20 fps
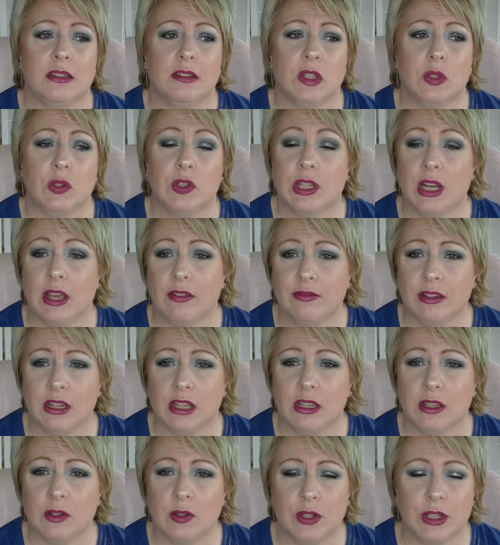
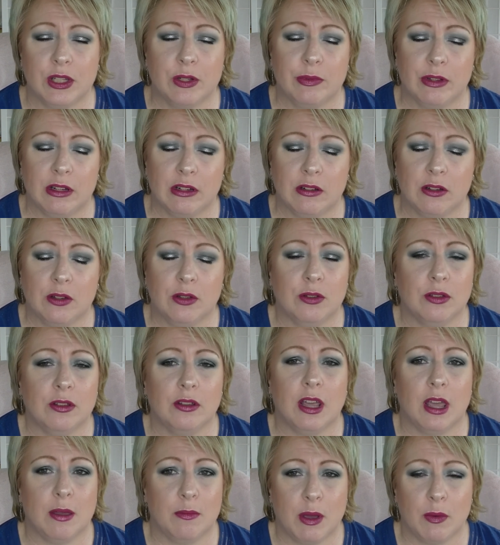Stephanie was the one who
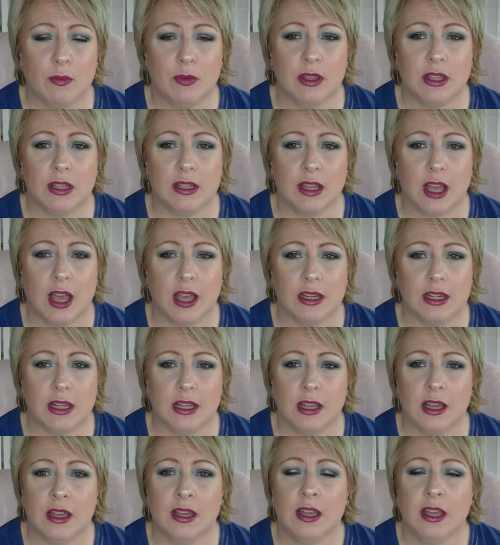came up with this
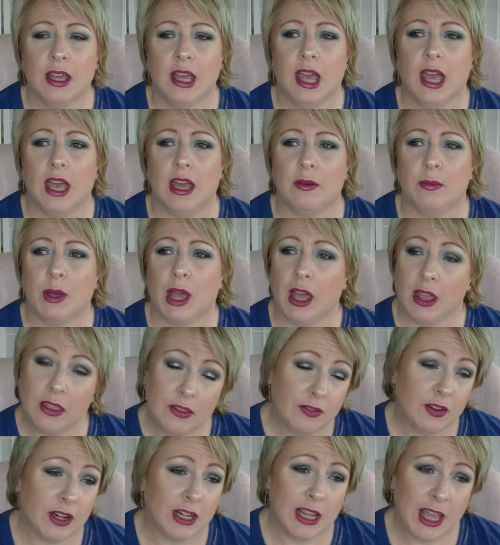idea, and my other
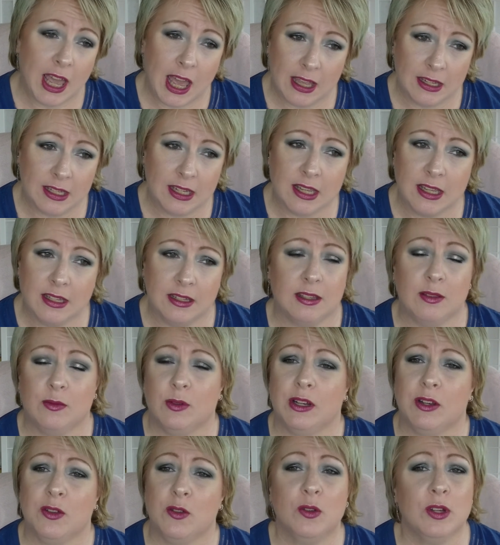friend Cassie is the
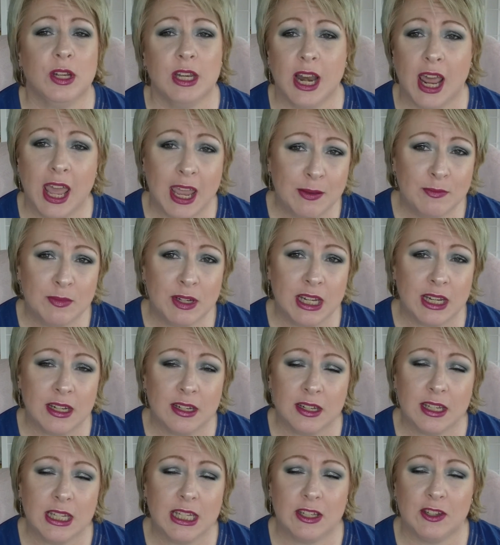one who named
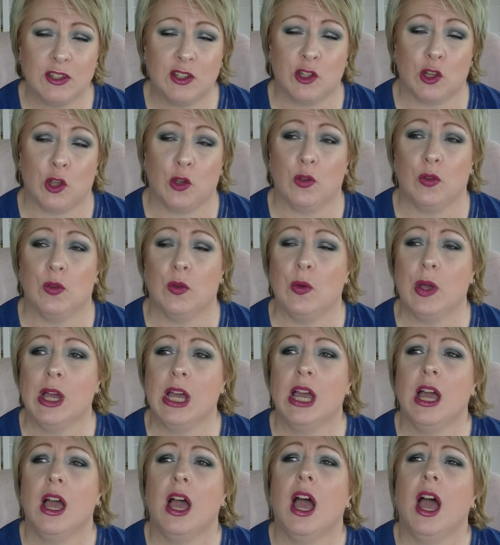it, so
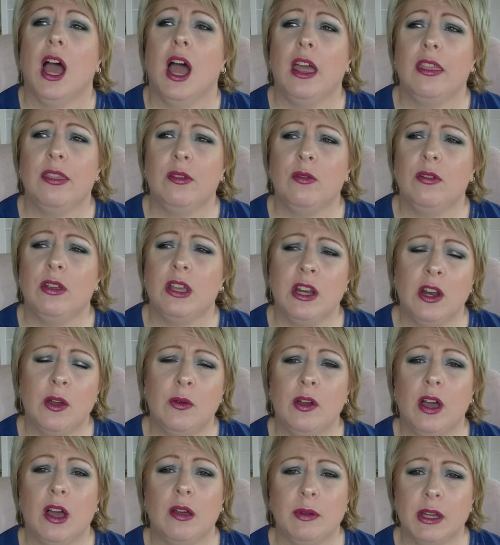I thought, you know
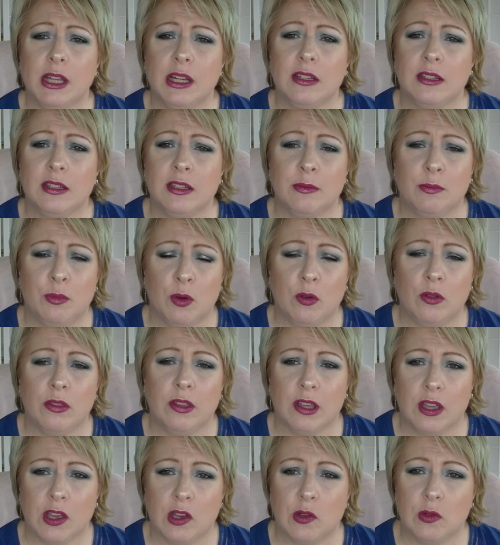what, I'm going to support the
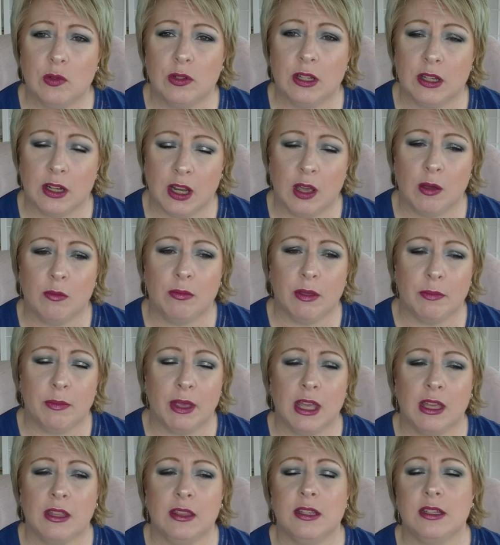girls and help them
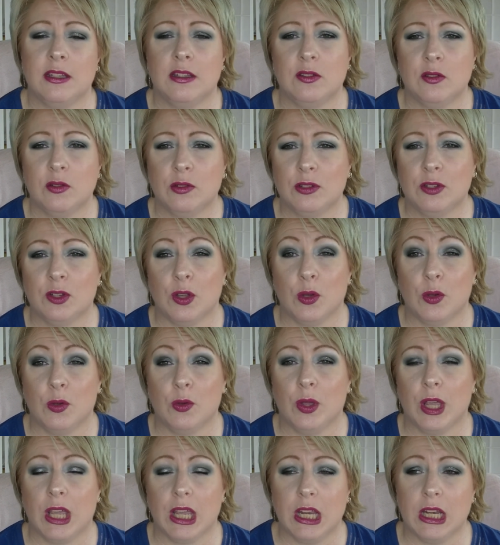out. This is
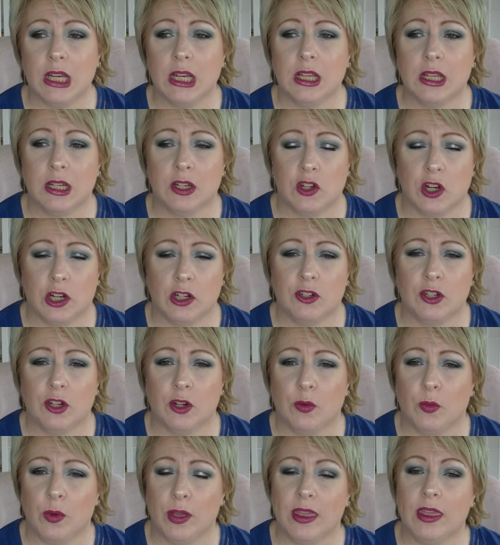also in conjunction
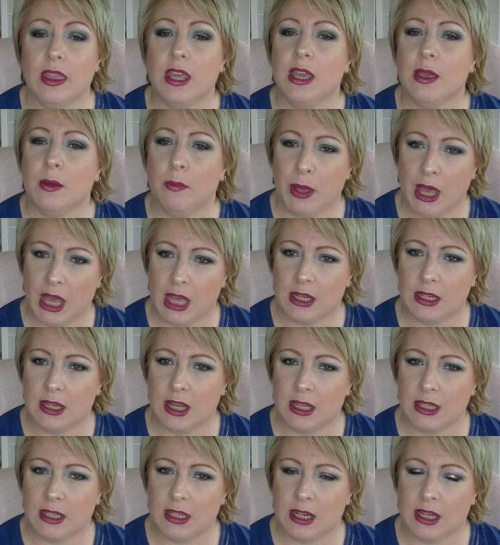with the
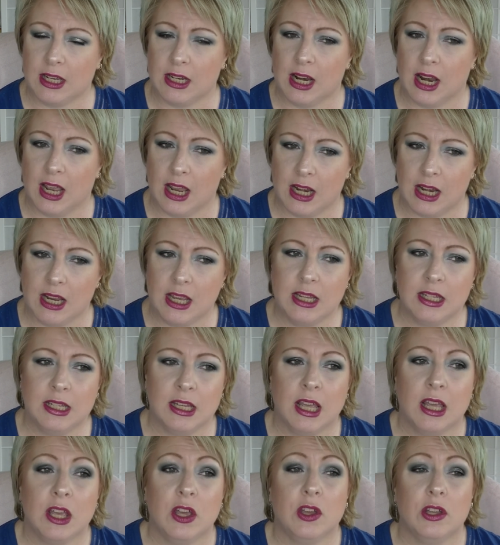Pantastic ladies,
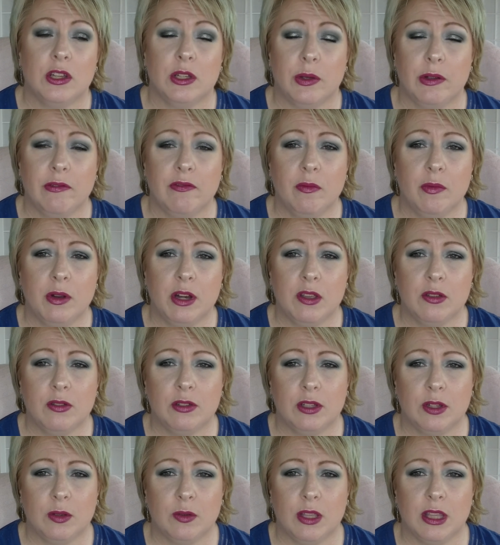so everybody
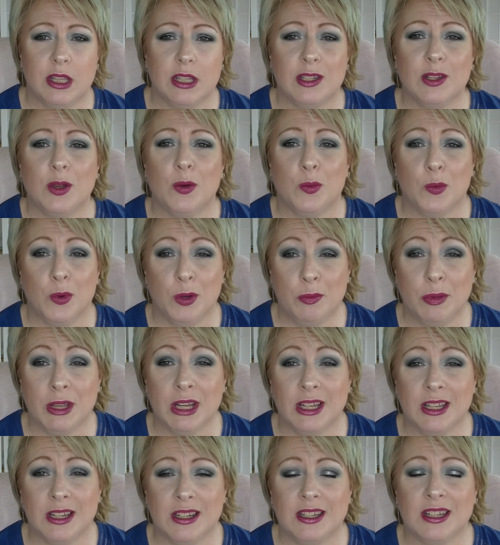who's doing this will be
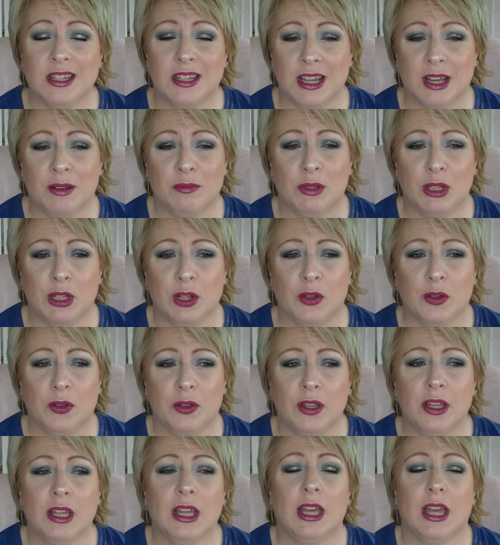linked down below,
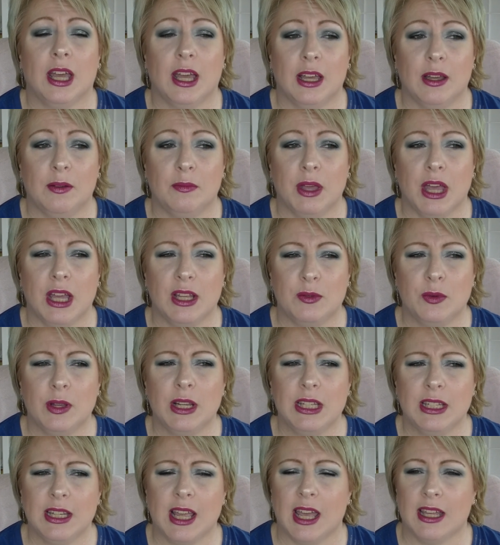as well
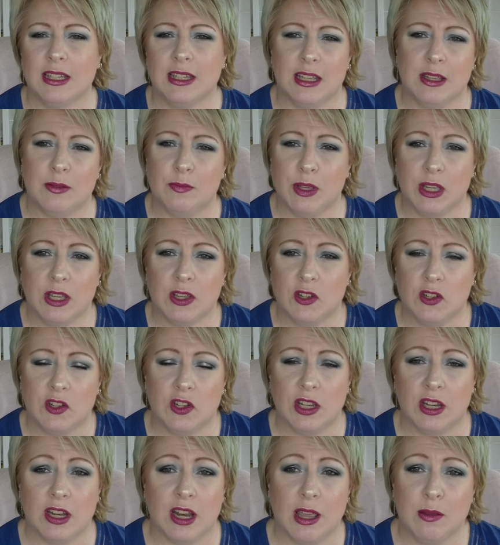as Cassie, because
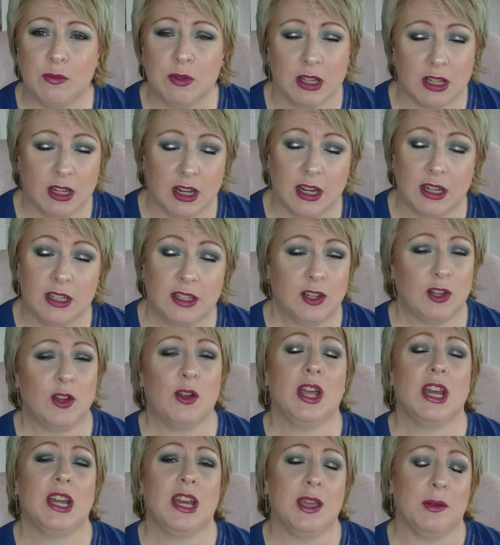she named it, and it's a
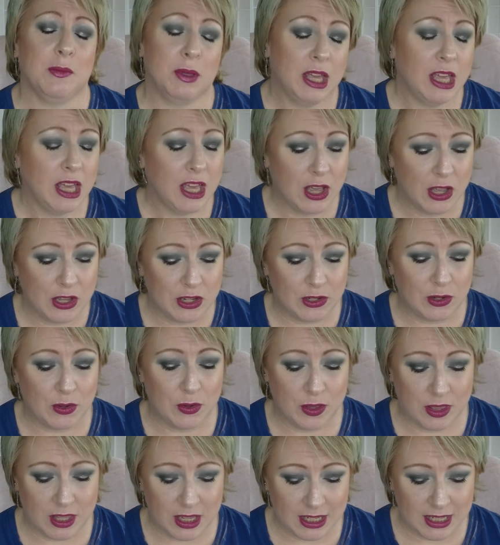great name. So
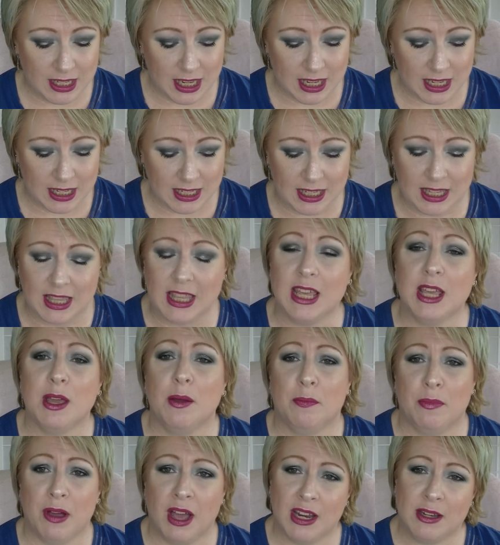this is the
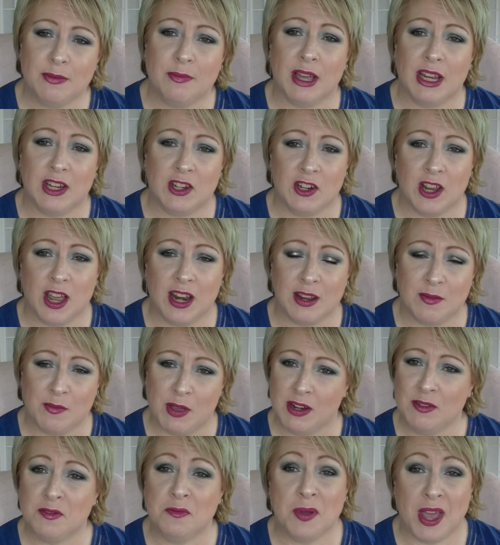Bite My Shiny
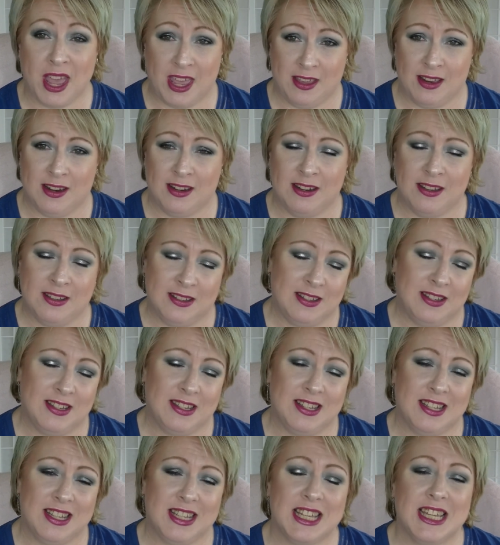Metal Pan
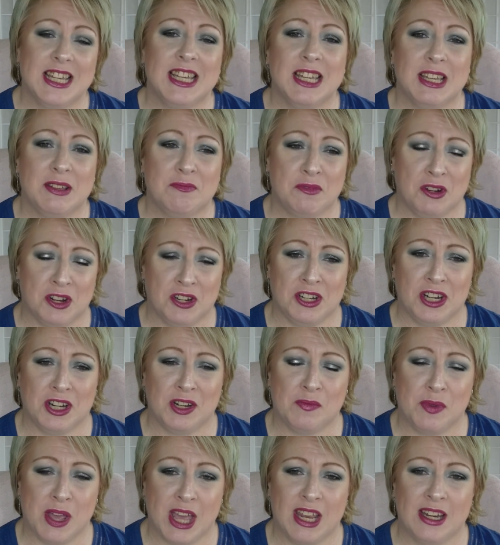
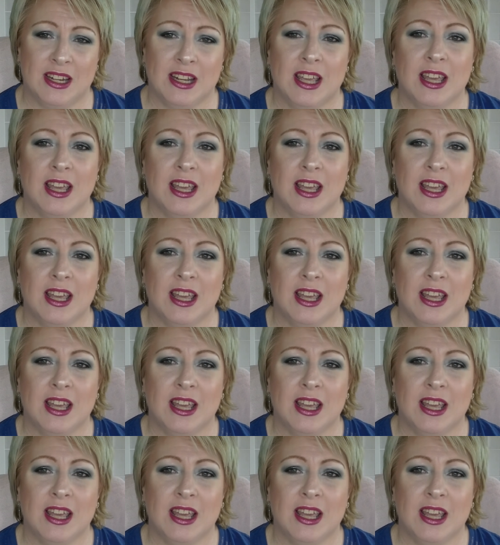project pan,